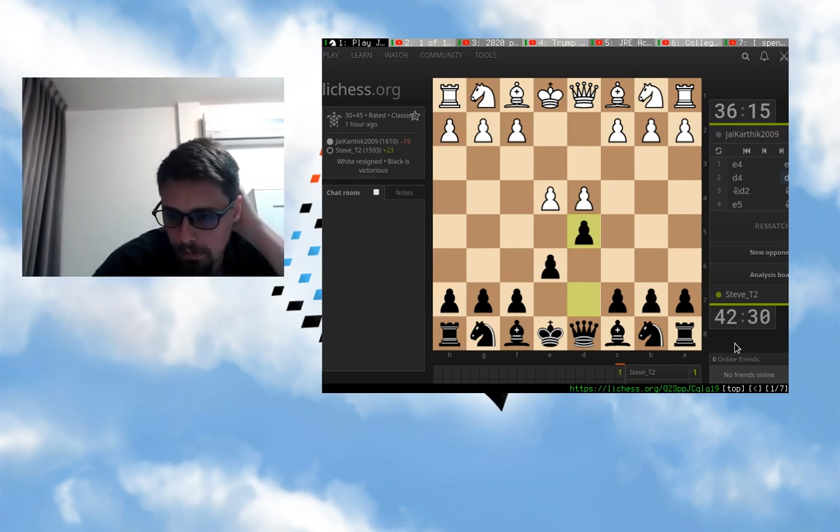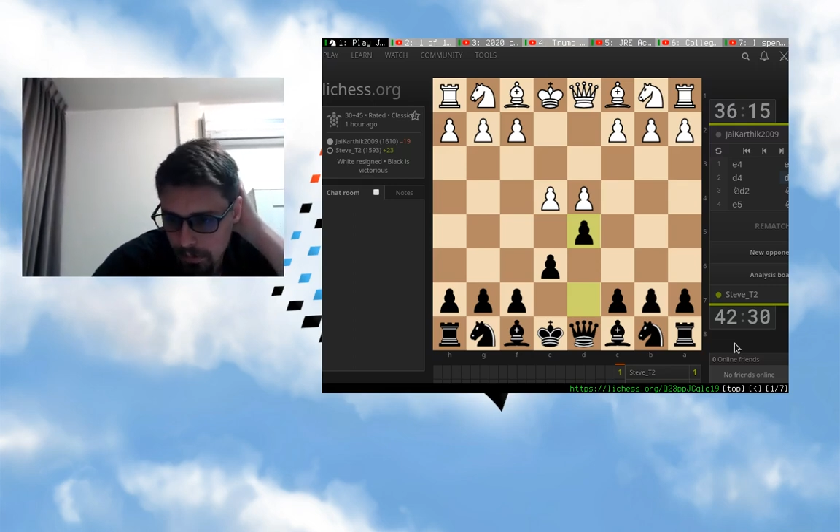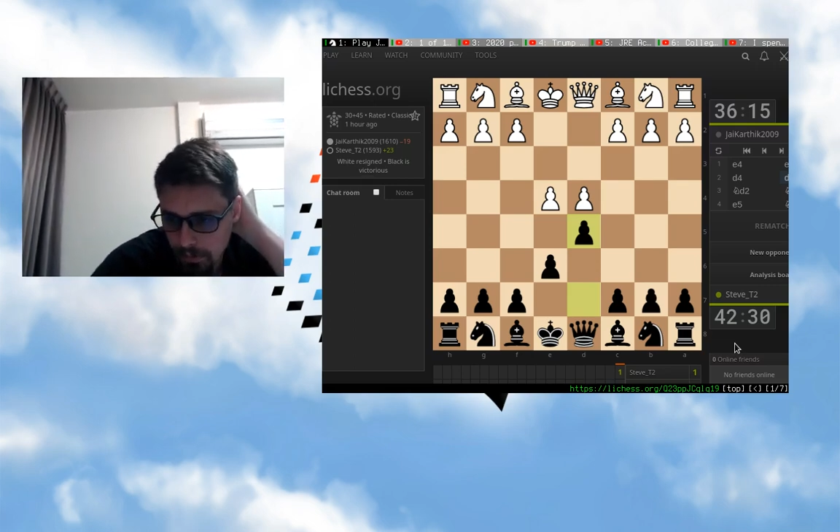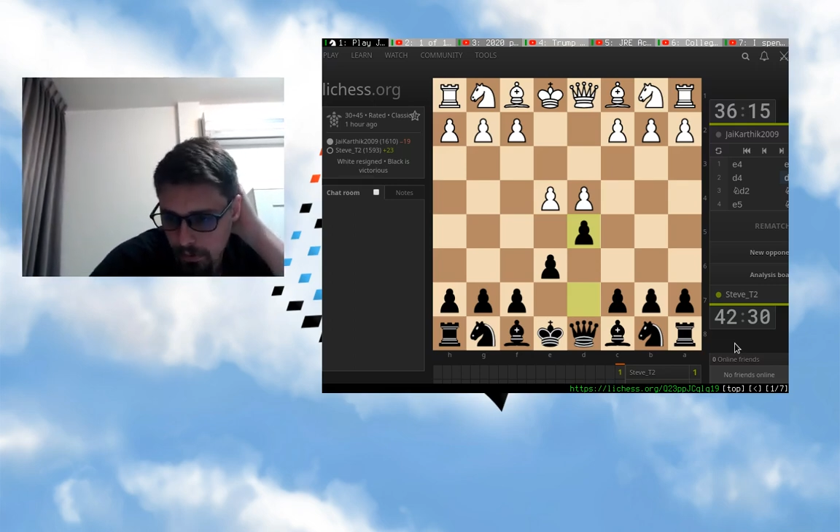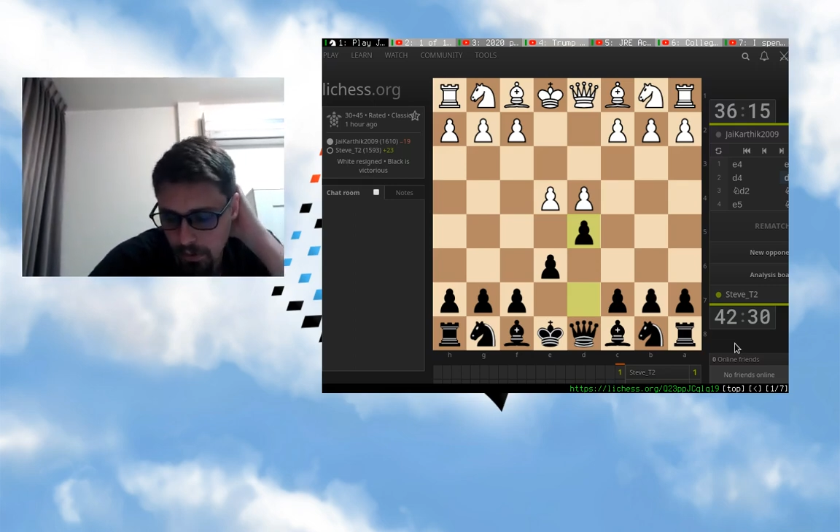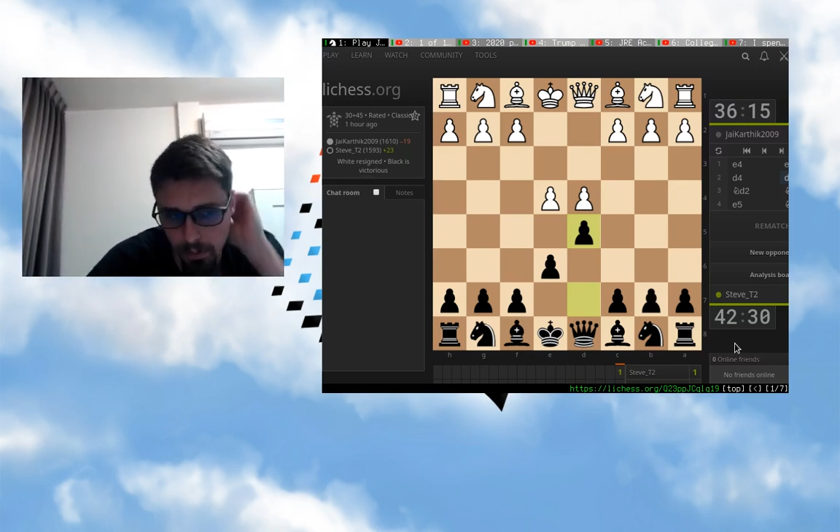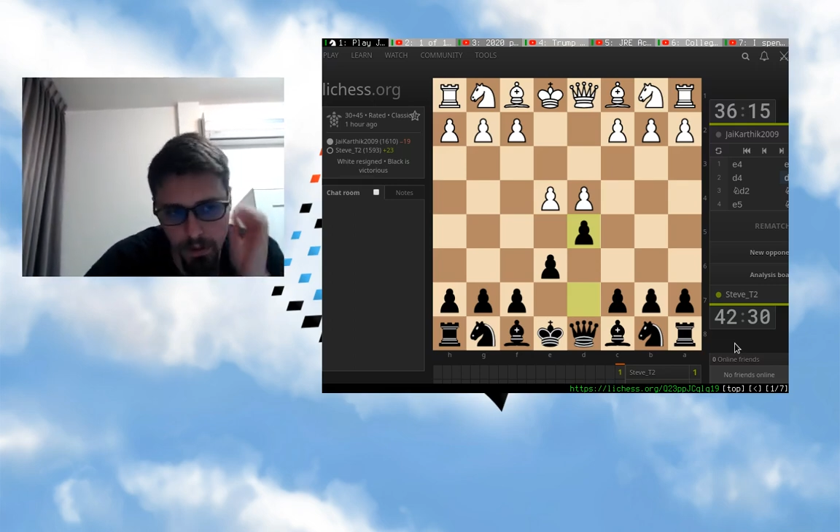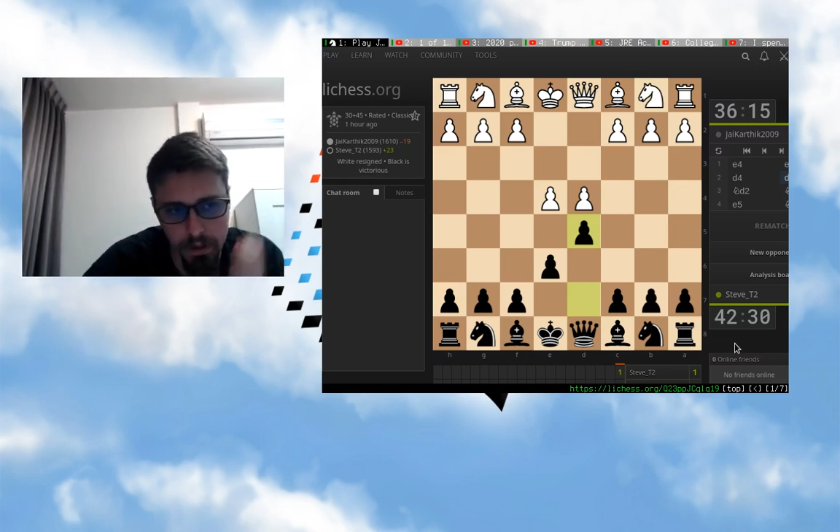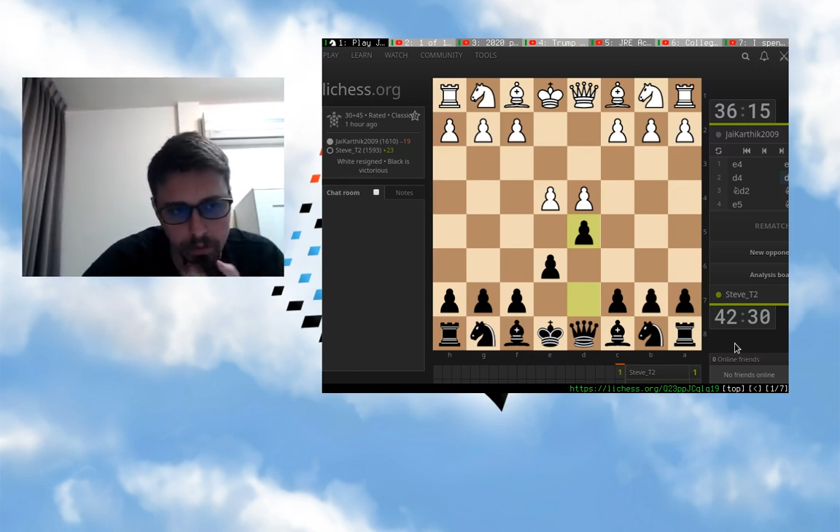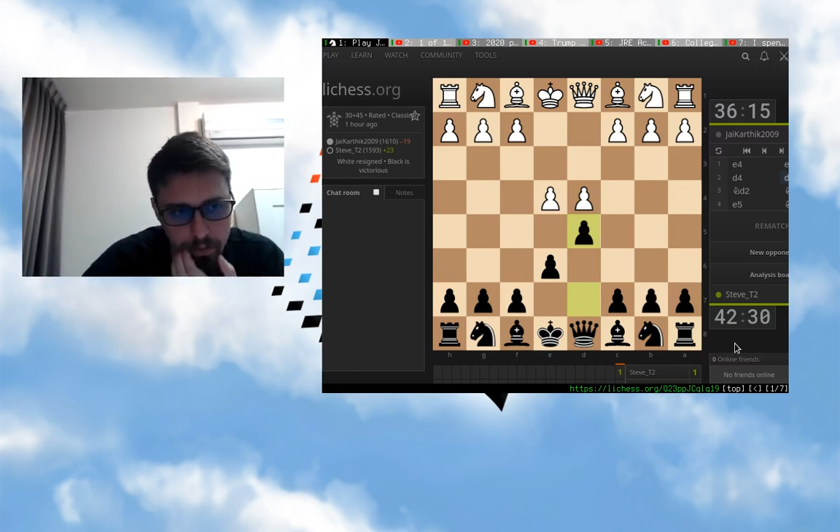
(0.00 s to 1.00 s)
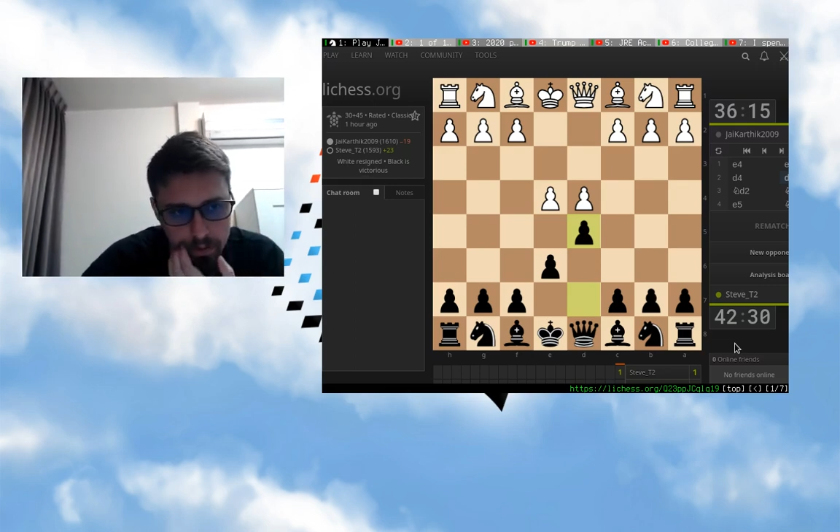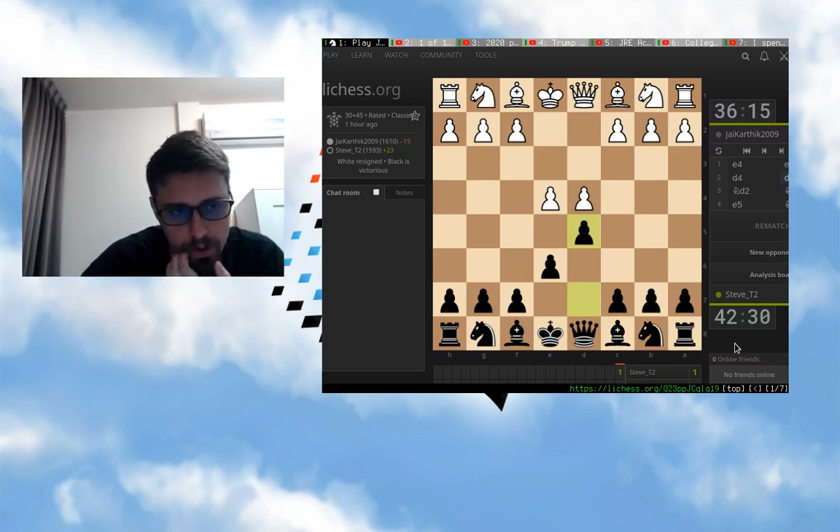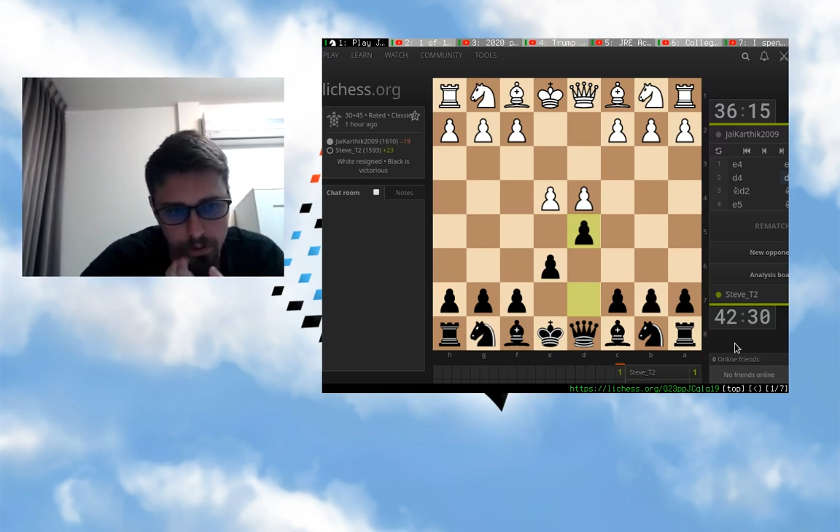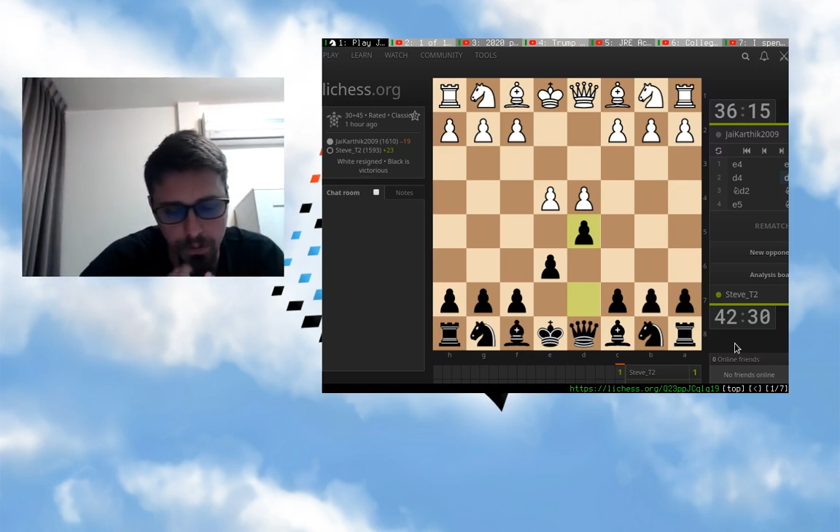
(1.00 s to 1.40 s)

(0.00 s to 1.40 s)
certain openings just from